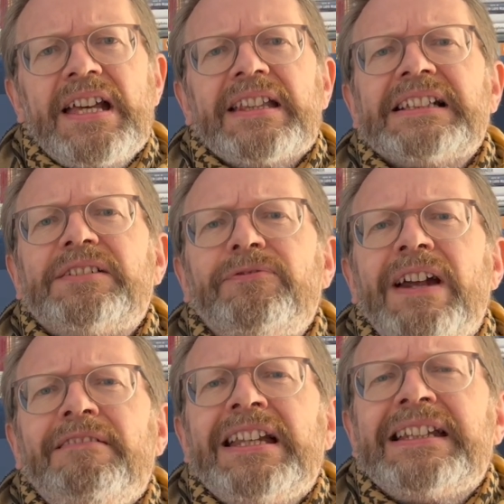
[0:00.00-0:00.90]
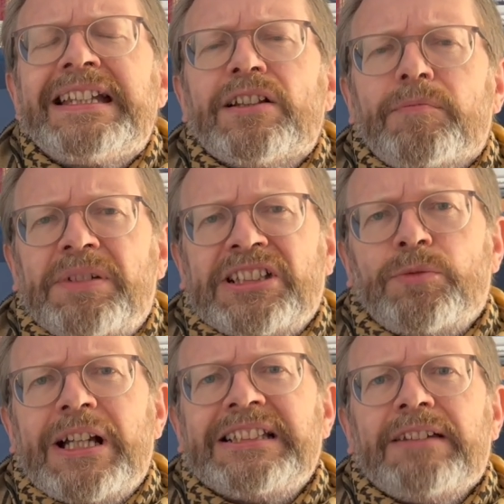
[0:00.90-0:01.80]
There's very little
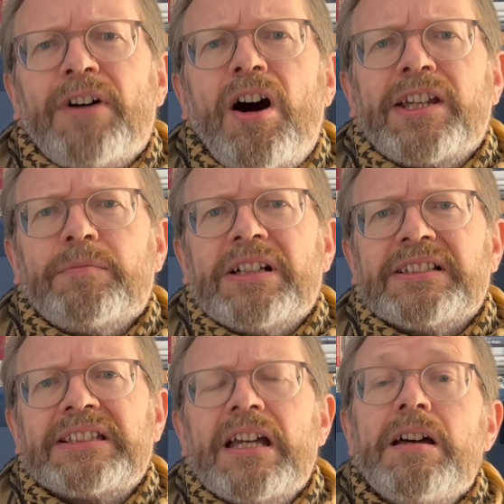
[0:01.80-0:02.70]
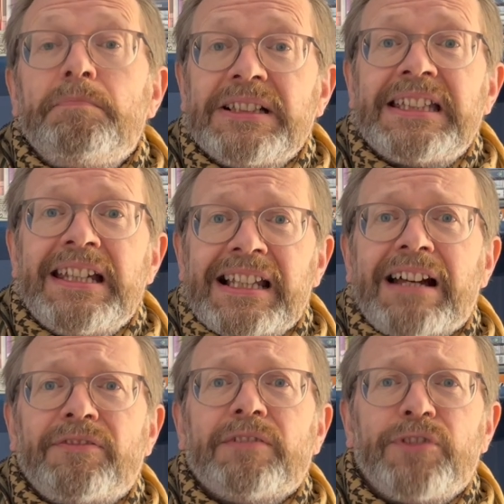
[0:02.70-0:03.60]
persuasive argument, particularly
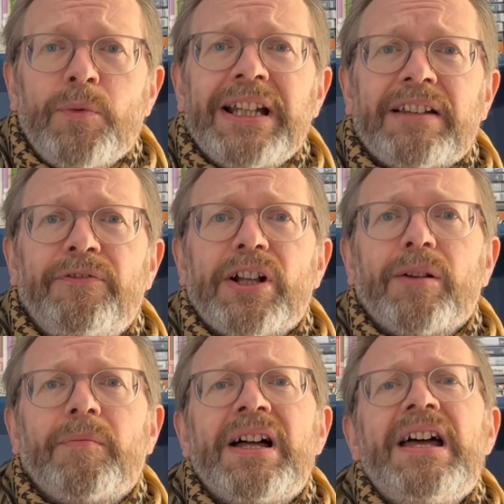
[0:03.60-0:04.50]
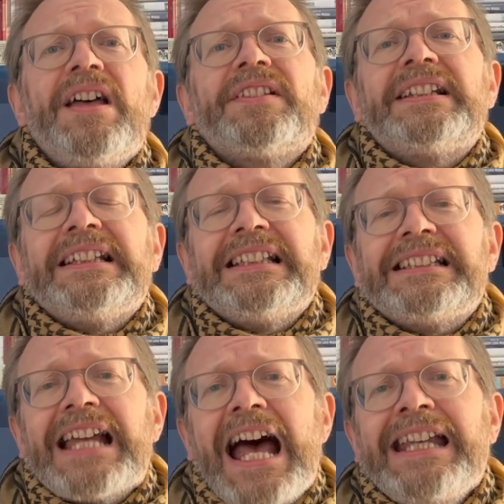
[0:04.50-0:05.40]
after viewing the film, that it is
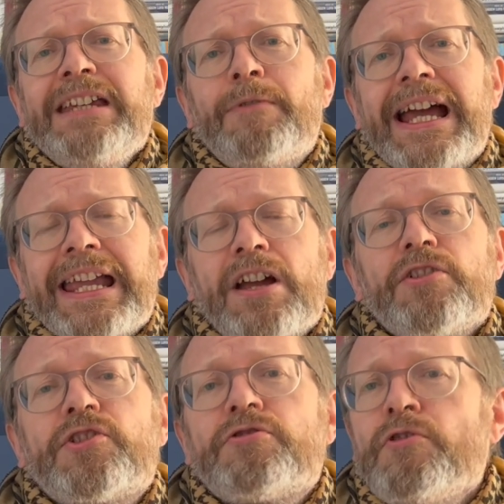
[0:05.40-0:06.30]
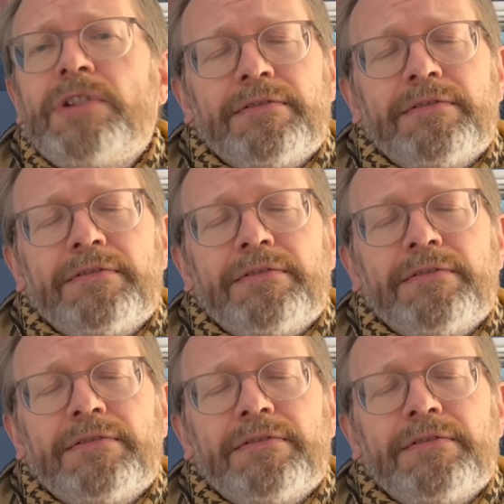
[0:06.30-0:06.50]
in any way truly